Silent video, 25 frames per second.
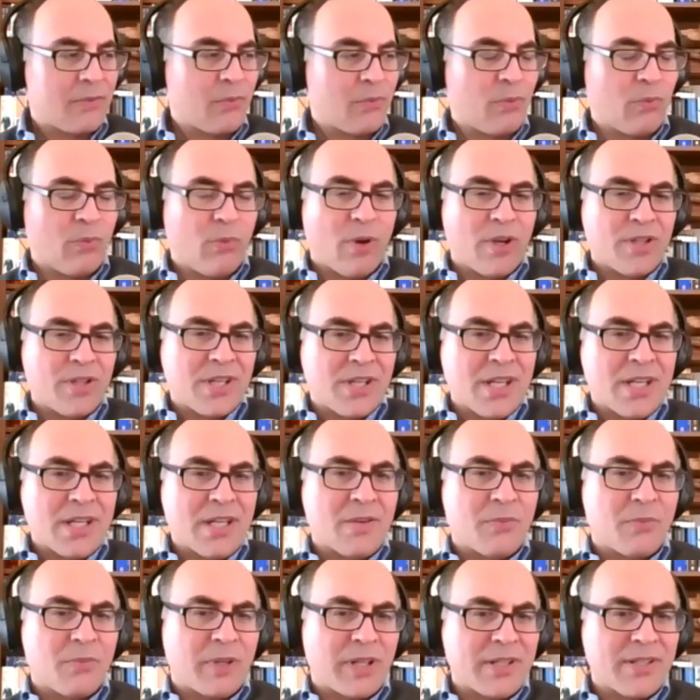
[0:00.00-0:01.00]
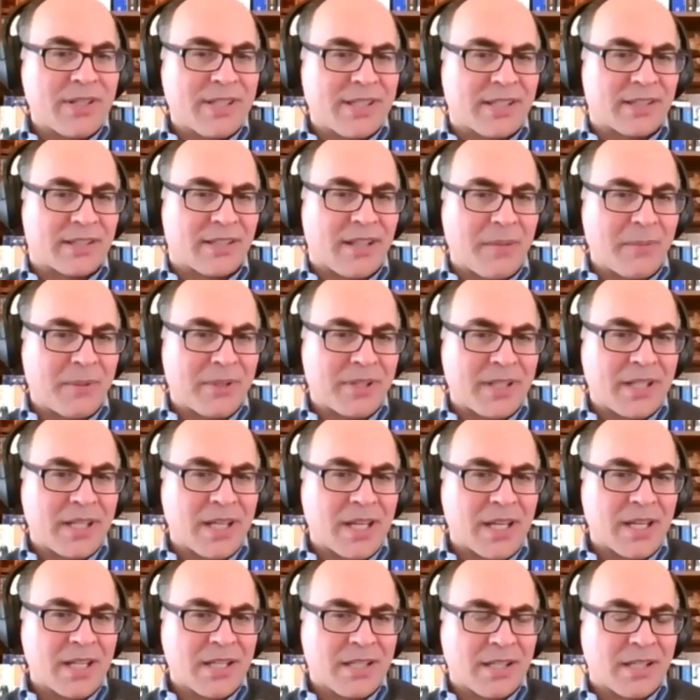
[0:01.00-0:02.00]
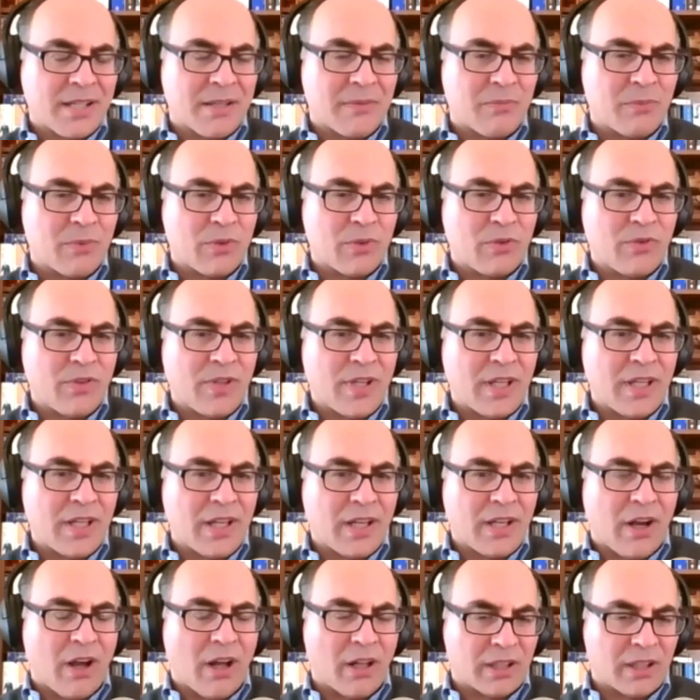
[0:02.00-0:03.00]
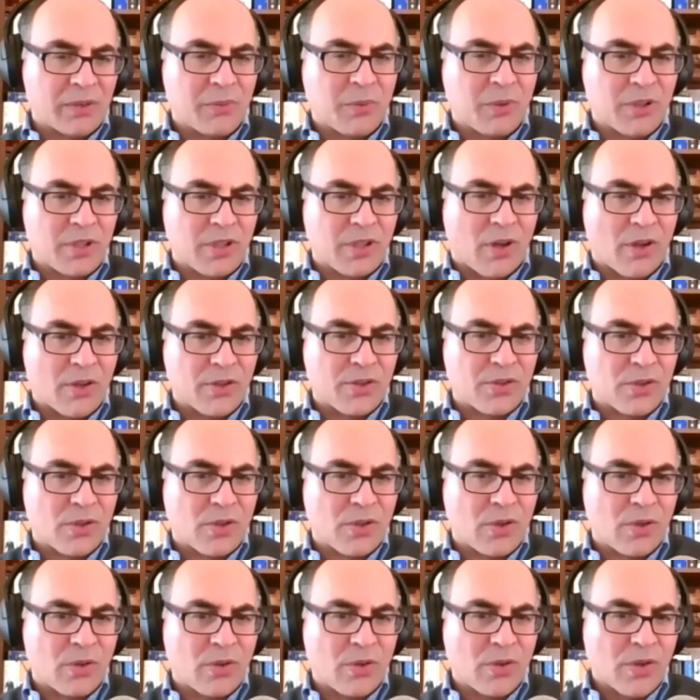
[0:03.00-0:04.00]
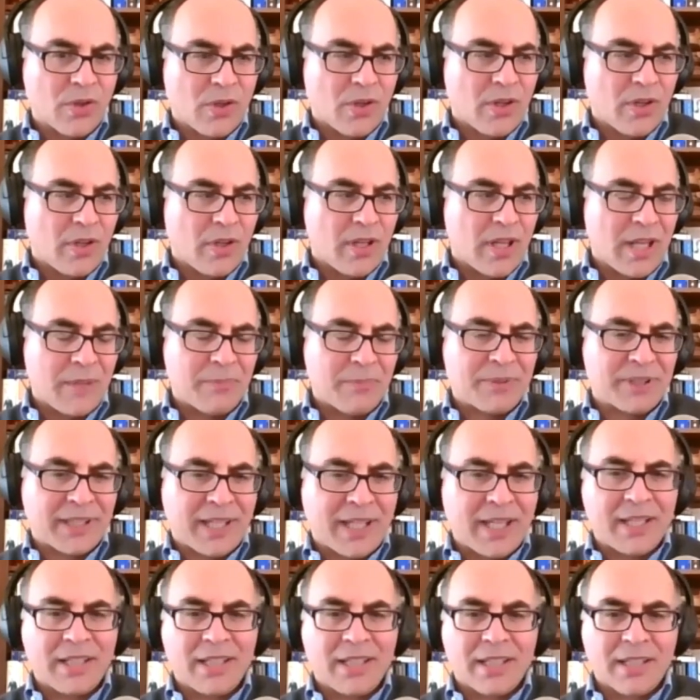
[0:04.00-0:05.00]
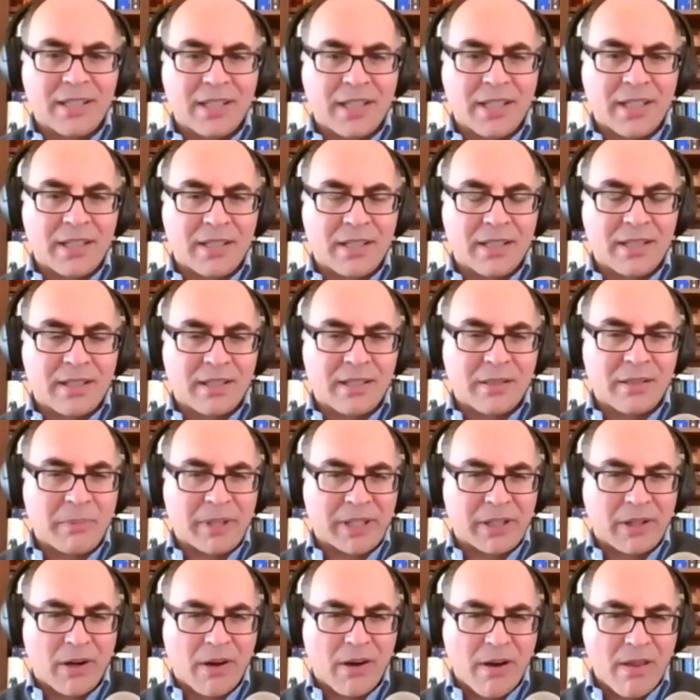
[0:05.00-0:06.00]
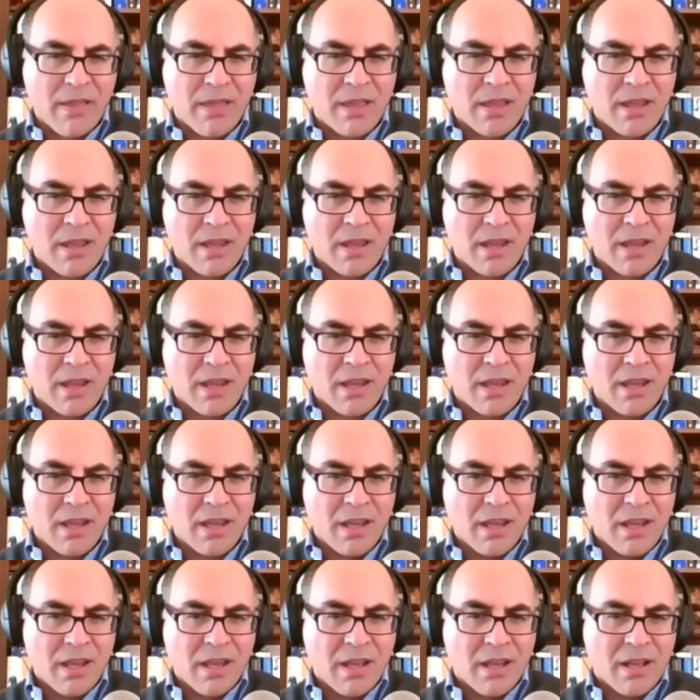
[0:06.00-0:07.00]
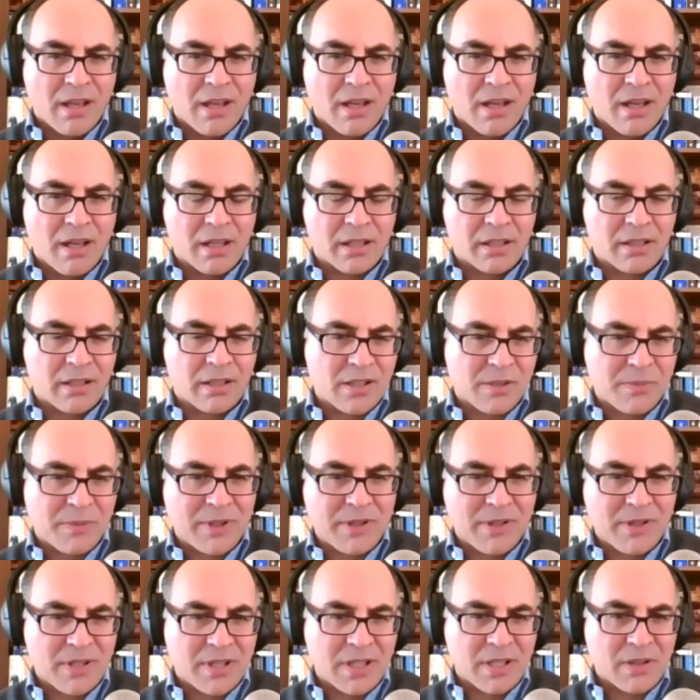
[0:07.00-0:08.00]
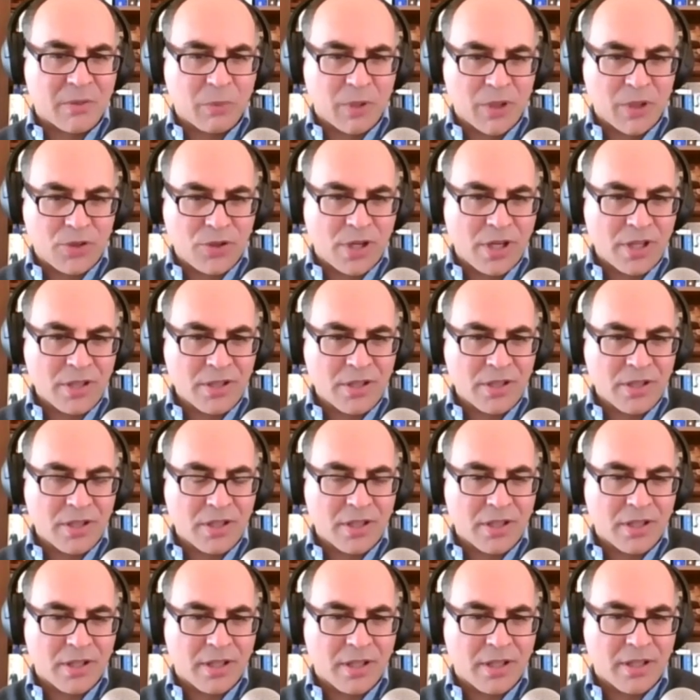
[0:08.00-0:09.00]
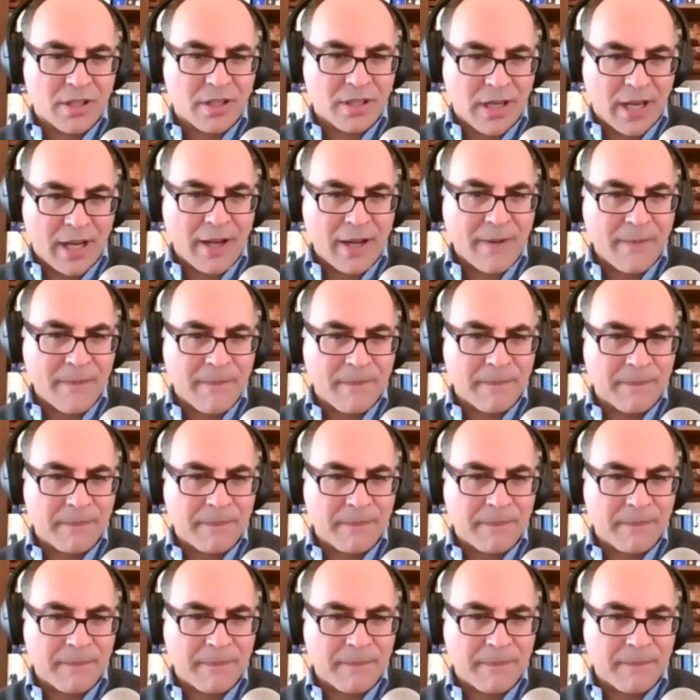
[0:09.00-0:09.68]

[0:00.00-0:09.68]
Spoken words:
Weren't celebrities a movie Hollywood also implicated in the McCarthy conspiracy witch hunt? Yeah.